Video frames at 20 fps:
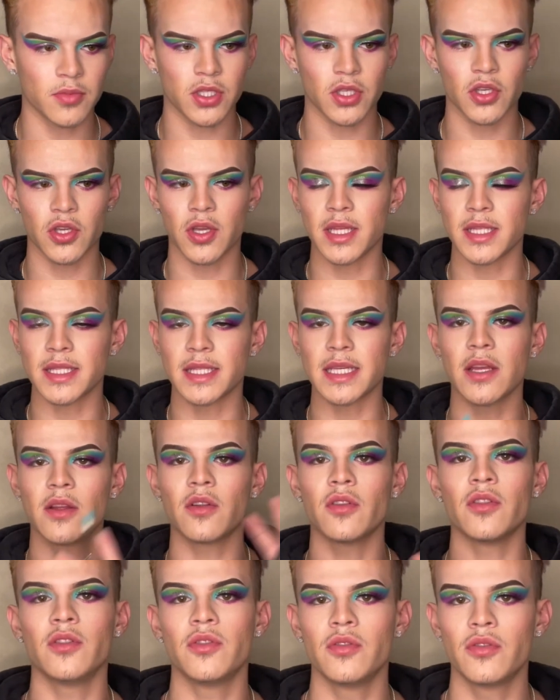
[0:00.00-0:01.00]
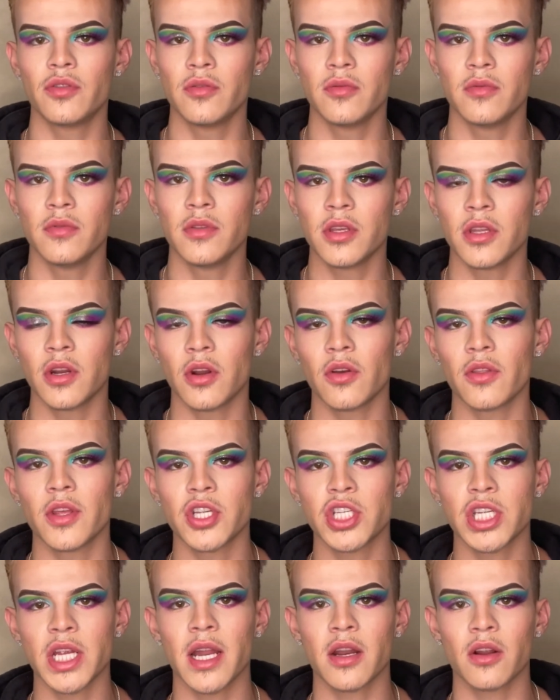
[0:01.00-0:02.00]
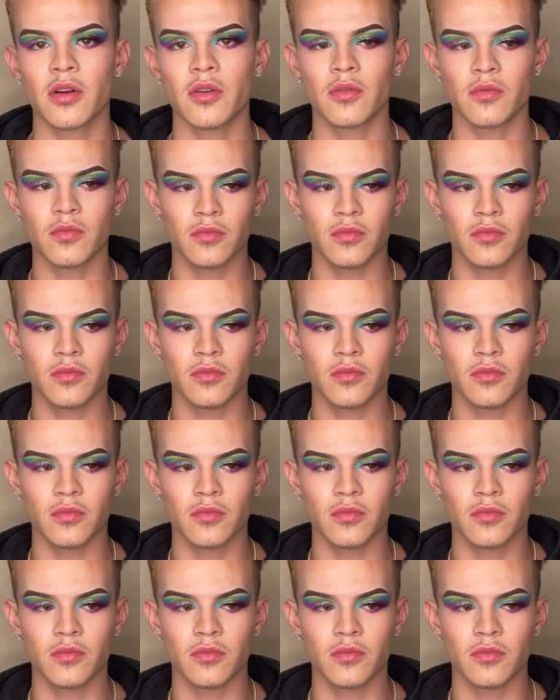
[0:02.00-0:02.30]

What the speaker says: you can see, you know, the shadow